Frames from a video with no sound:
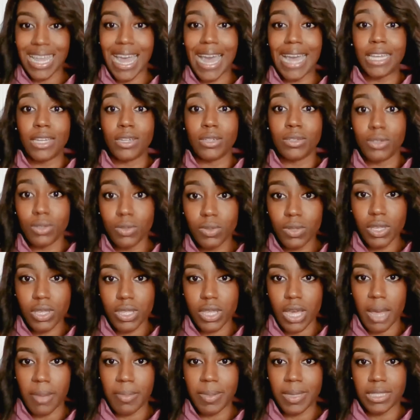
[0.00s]
I can do the
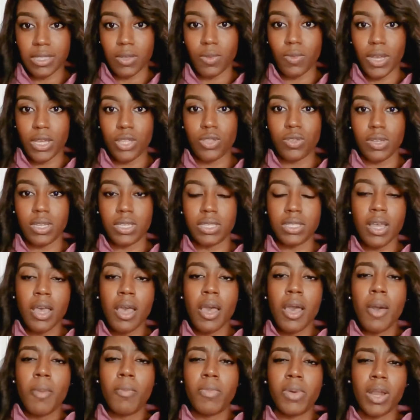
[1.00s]
job as a waitress,
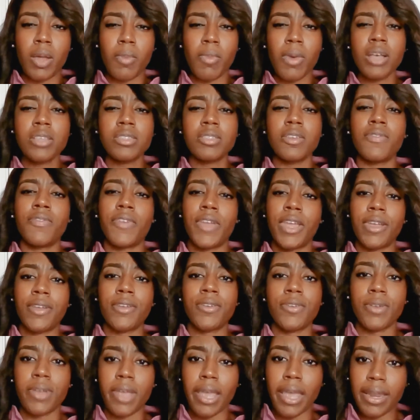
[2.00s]
but I'm also very
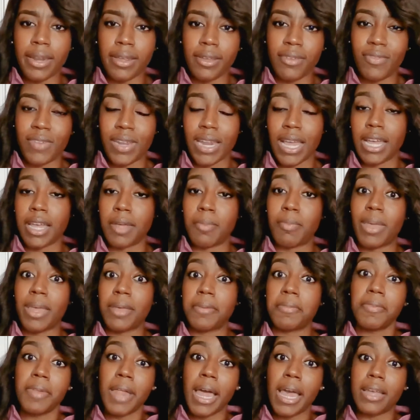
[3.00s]
creative and I can make
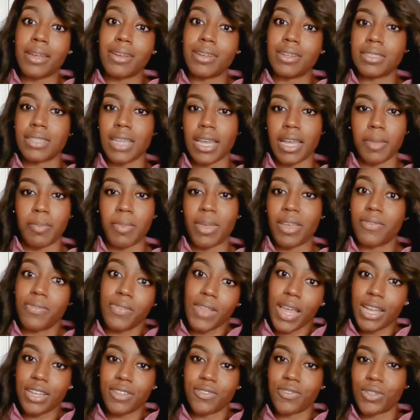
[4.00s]
flyers. I can make
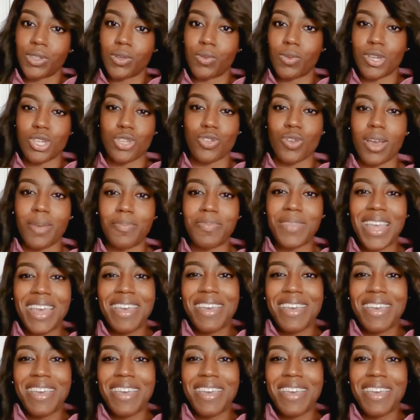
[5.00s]
flyers for the restaurant.